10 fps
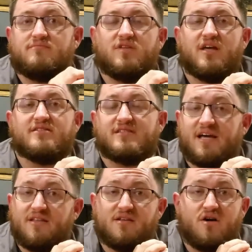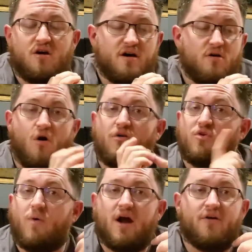The inside of the car, all the
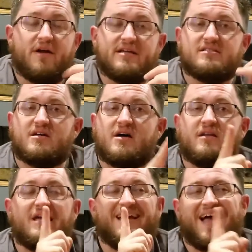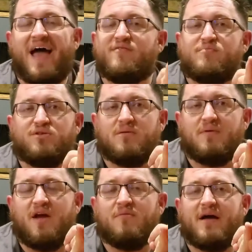wiring is done. Haven't put the
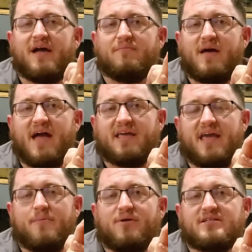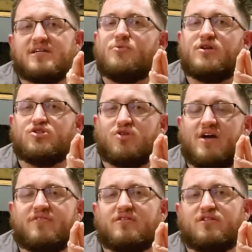airbag back yet because I want to
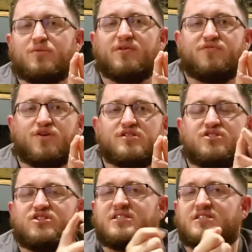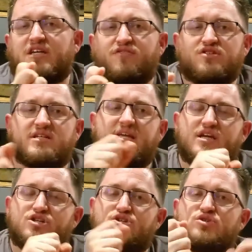drive it a little bit first just to see if there's any
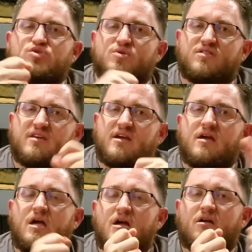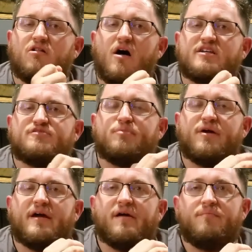issues with the clock
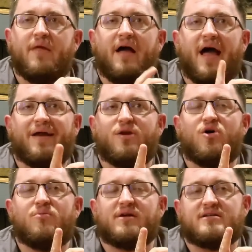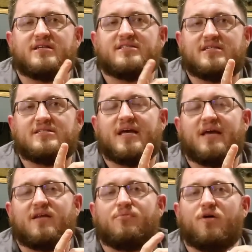spring. I know because I did take
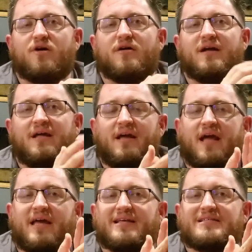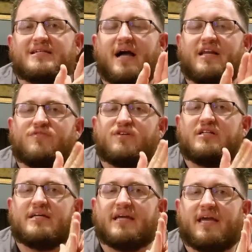it apart, it is kind of
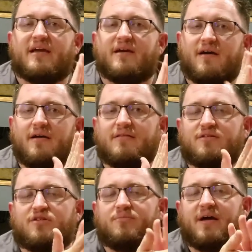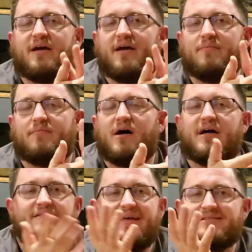clicking a little bit,
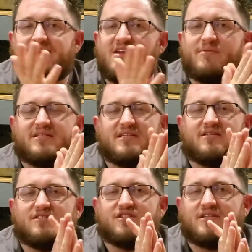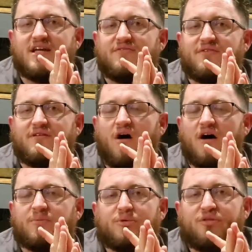but that's not a big deal. It's just kind of an
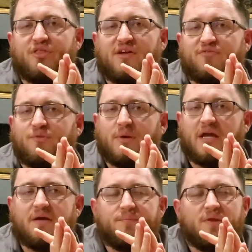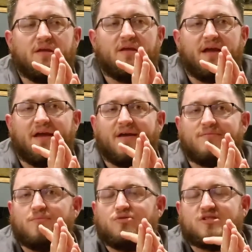audible thing for me,
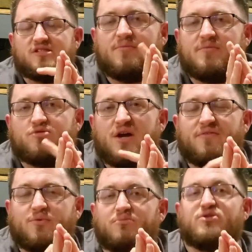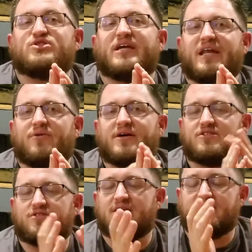and most of I'm driving with music anyway,
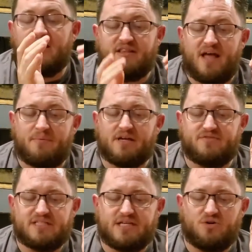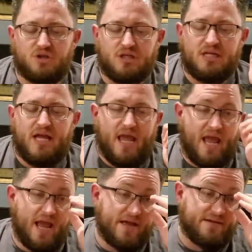so that's not that big of a deal.
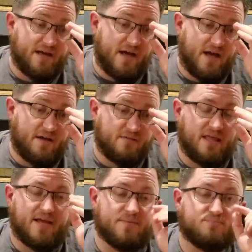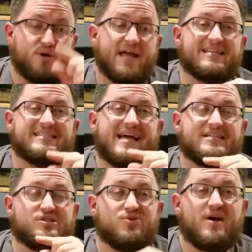And the brakes, I
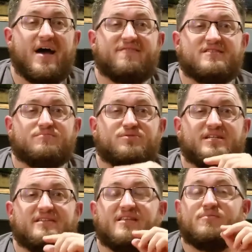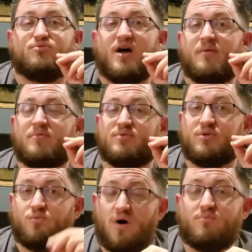do have to bleed them probably
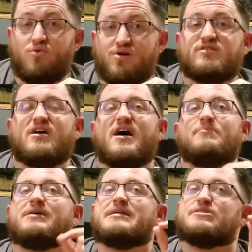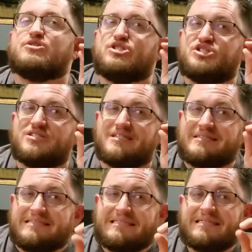one more time because there's just a
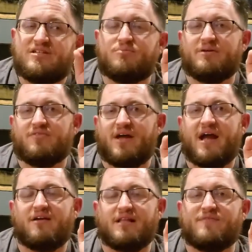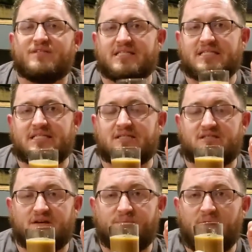little bit of air left in the
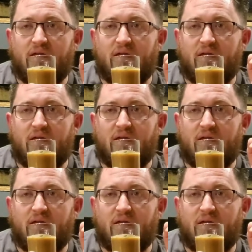system.